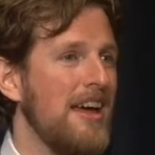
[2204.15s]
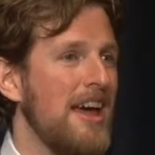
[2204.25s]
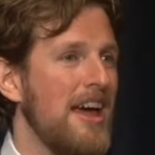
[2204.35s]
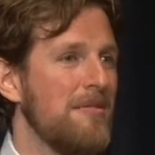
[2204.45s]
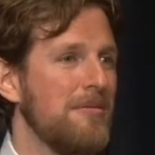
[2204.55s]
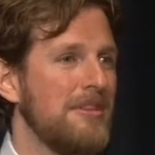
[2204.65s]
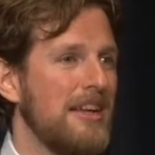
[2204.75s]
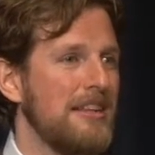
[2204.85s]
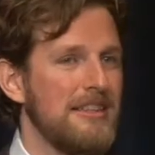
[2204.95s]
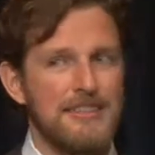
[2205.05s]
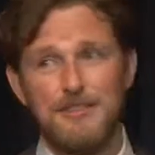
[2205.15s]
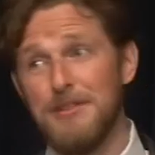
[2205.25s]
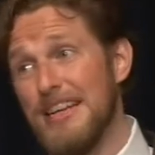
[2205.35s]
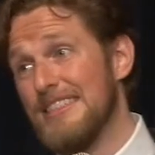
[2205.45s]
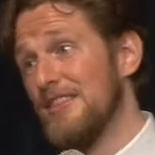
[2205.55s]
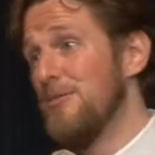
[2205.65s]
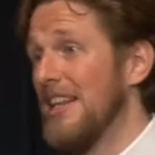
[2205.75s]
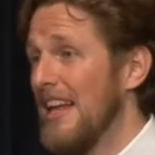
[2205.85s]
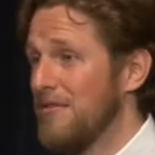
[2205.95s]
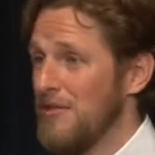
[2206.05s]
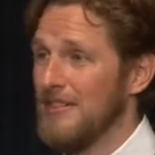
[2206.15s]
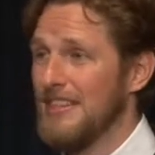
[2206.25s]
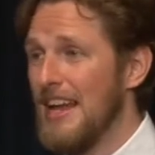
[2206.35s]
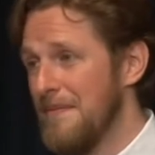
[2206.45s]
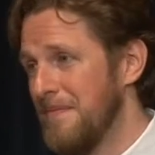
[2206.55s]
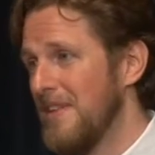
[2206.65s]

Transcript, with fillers: and one that is still what I center my life around today.